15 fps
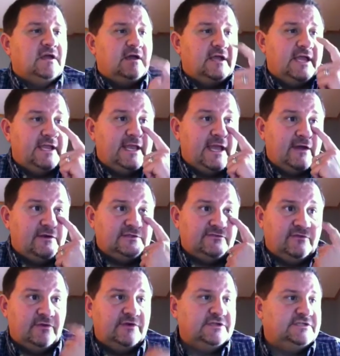and how it's
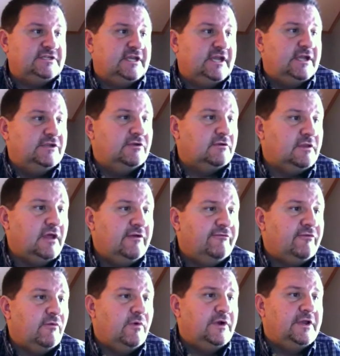flourishing and your love
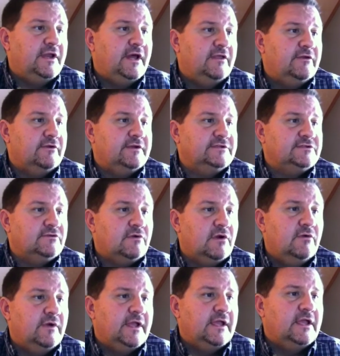for one another is
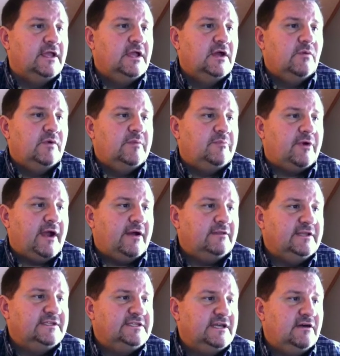growing. We
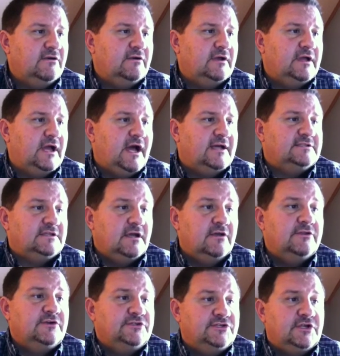proudly tell God's
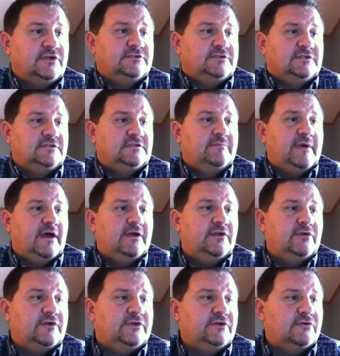other churches about
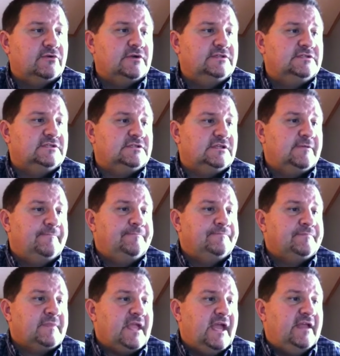your endurance
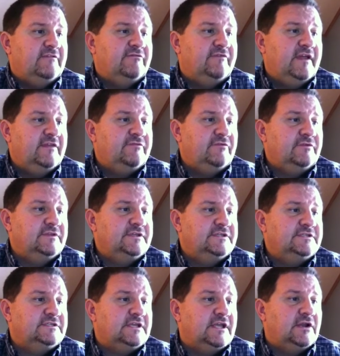and
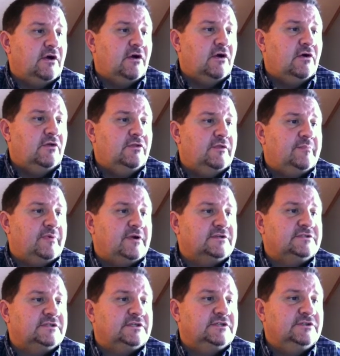faithfulness in all the
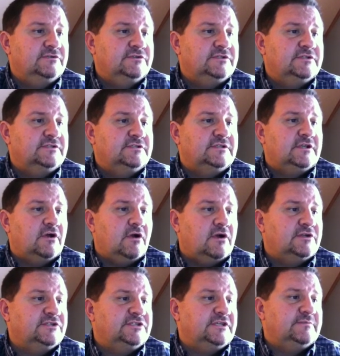persecutions and
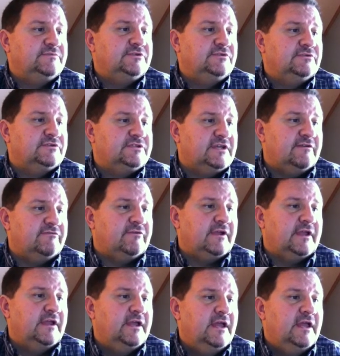hardships you are suffering.